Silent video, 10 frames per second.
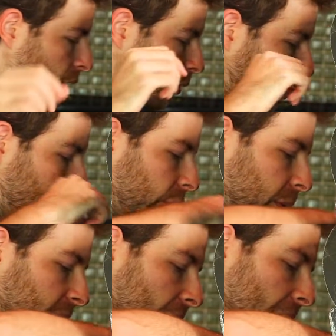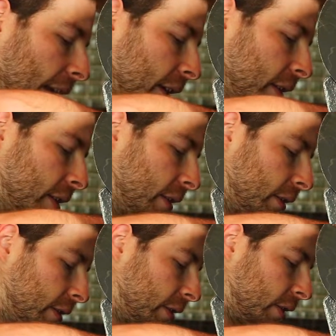What else we got?
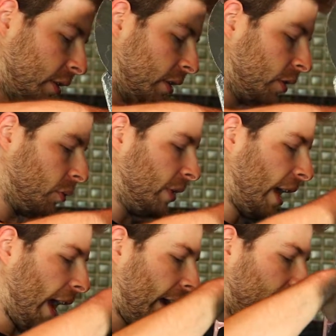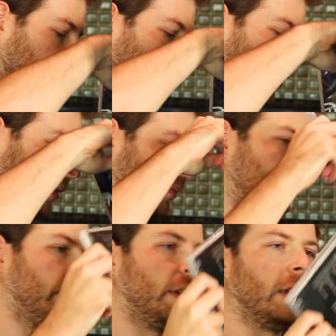We have
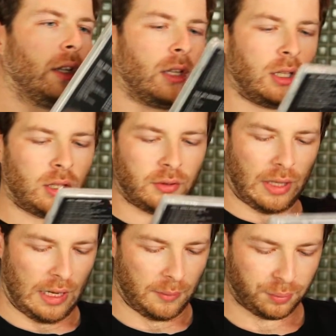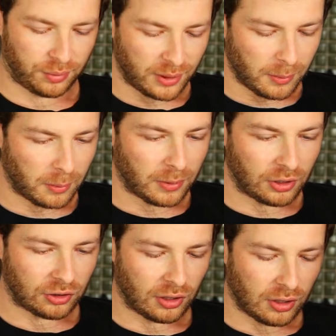the premium
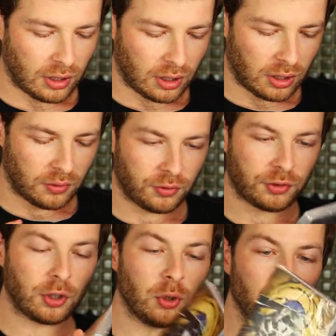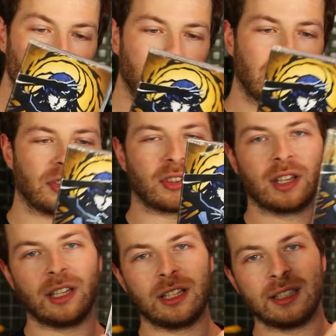edition two
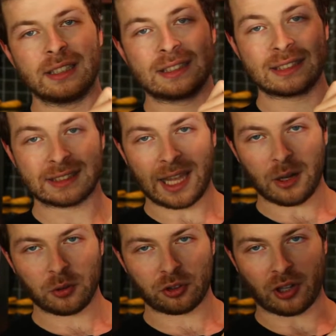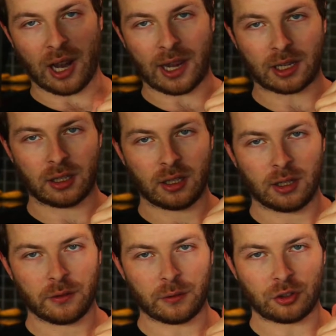disc soundtrack
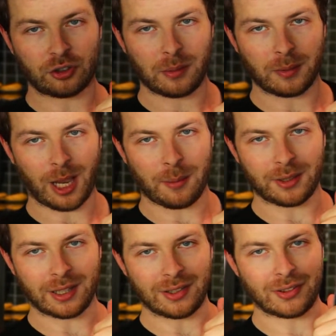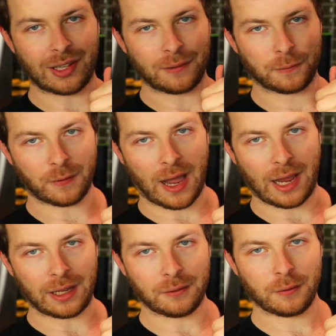for Shin Tensei
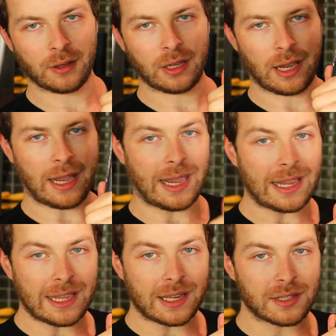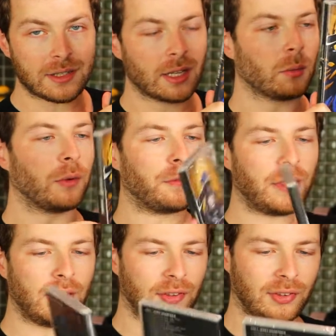5. And with
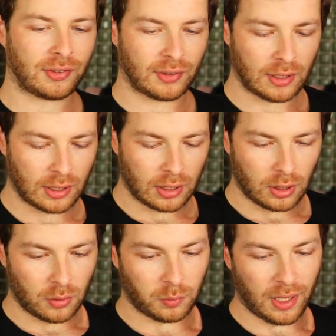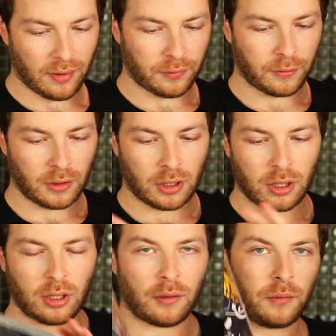this, we have
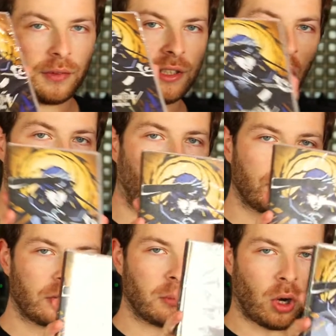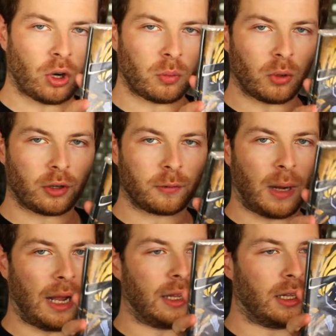the awesome artwork
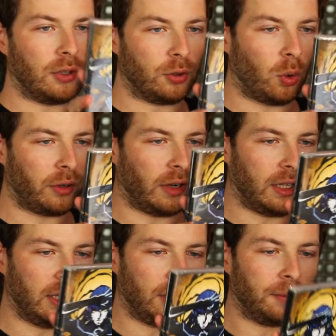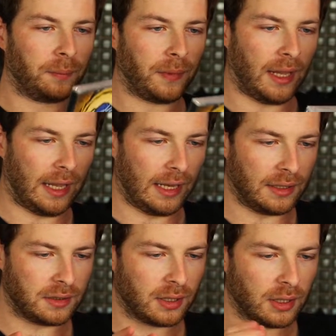by uh, Doi right here.
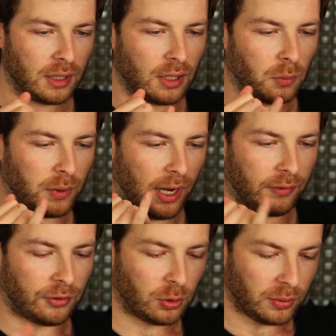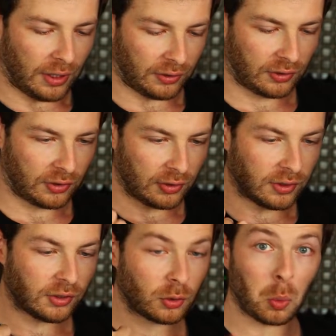And we have the two discs.
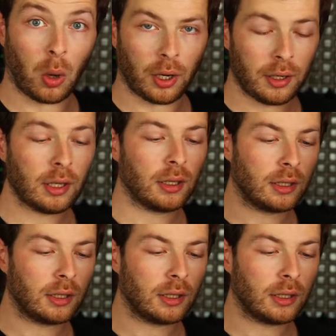Disc one